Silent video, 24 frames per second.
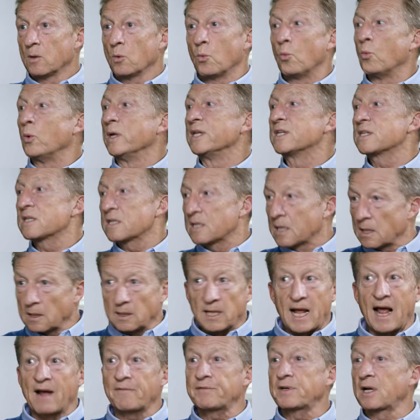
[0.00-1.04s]
we still
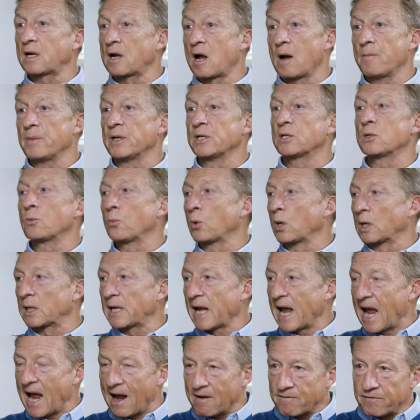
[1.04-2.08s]
have to come into
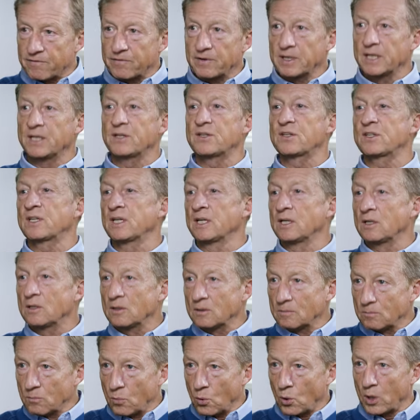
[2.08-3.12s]
work every
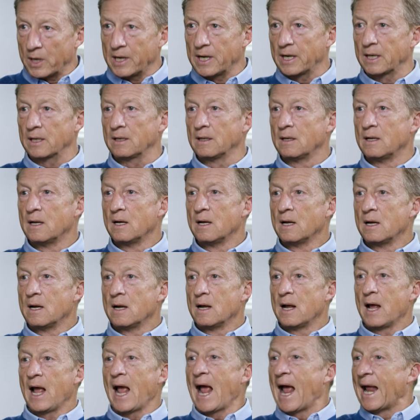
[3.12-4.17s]
single morning
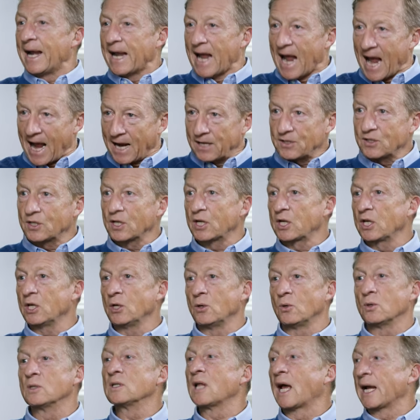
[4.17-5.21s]
and
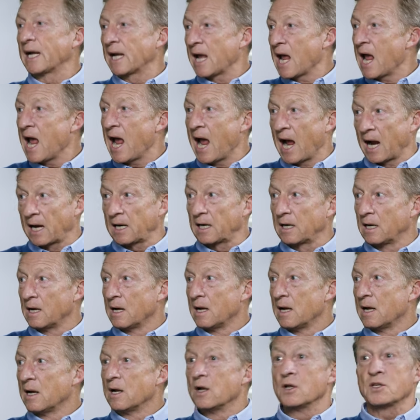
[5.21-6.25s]
execute like heck
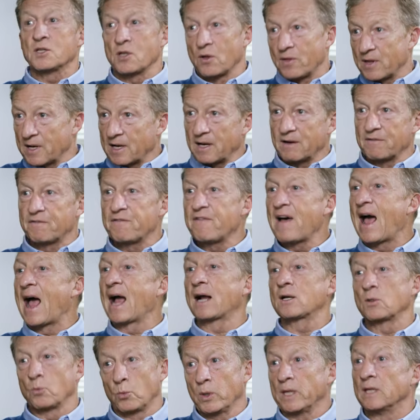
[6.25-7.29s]
so that in
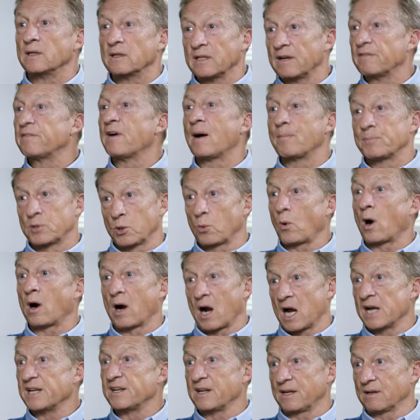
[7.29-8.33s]
fact we live up to
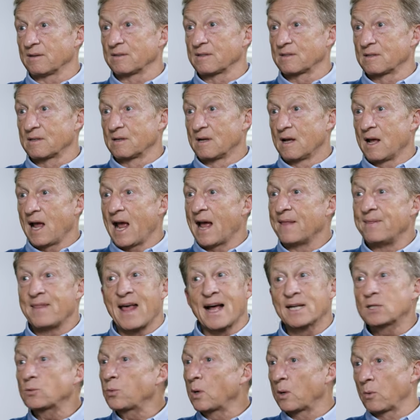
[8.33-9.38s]
our ideals. And
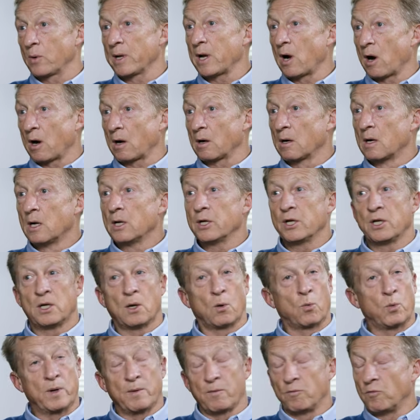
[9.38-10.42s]
that's where we are. You know,
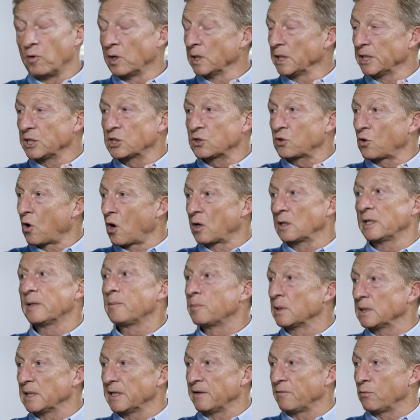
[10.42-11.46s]
we really strongly
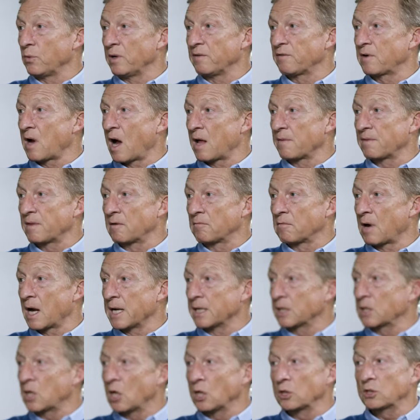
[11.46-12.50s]
believe we've got the
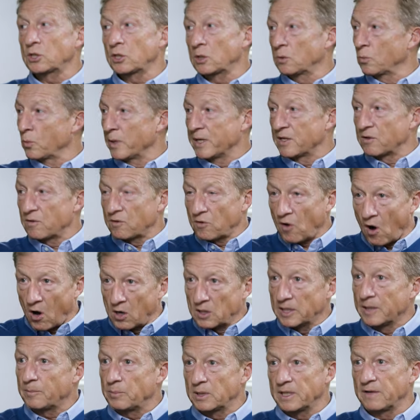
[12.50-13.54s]
right culture. We
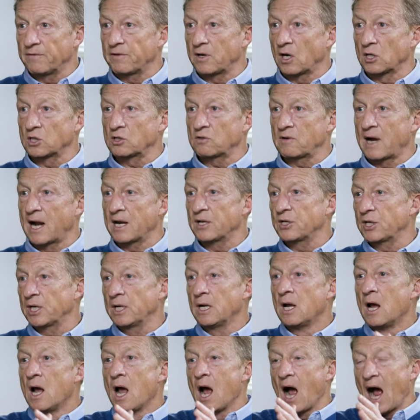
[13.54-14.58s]
strongly believe in our
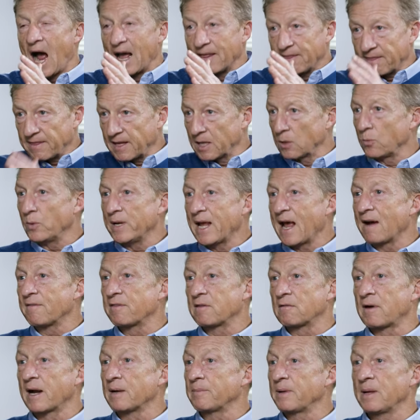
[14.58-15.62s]
strategy. I think we have
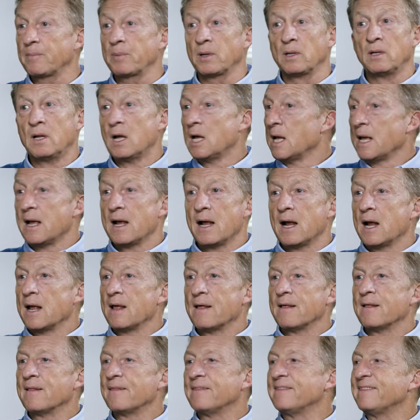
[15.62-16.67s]
the right people.
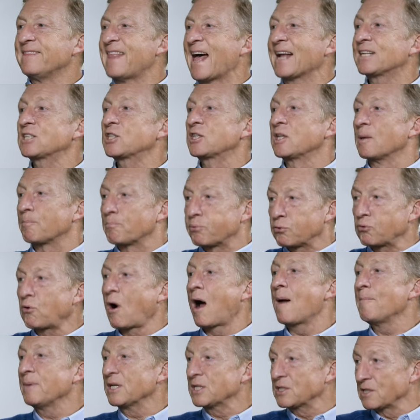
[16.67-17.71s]
That's the
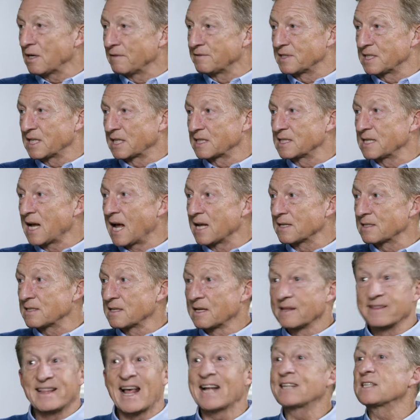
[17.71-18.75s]
promise of success.
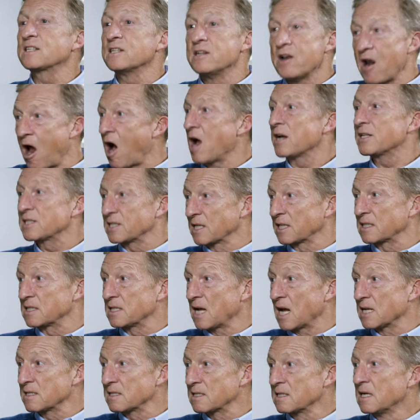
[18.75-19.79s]
That's not
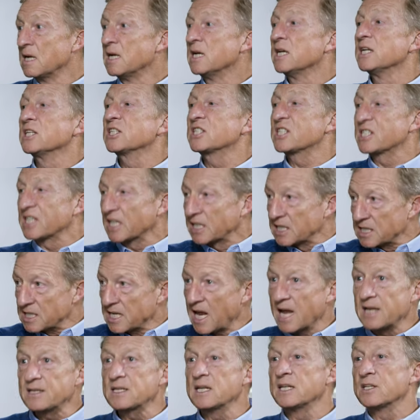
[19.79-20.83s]
success.
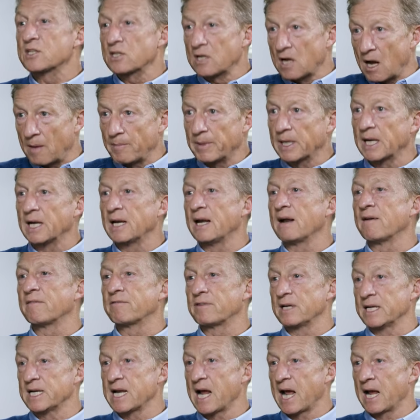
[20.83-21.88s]
Success is coming in
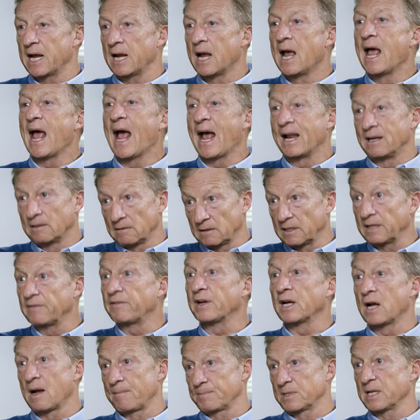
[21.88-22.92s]
every day and
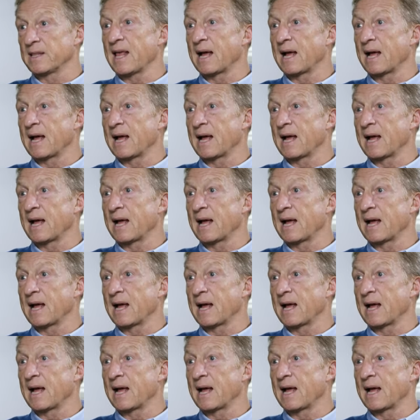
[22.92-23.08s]
living up to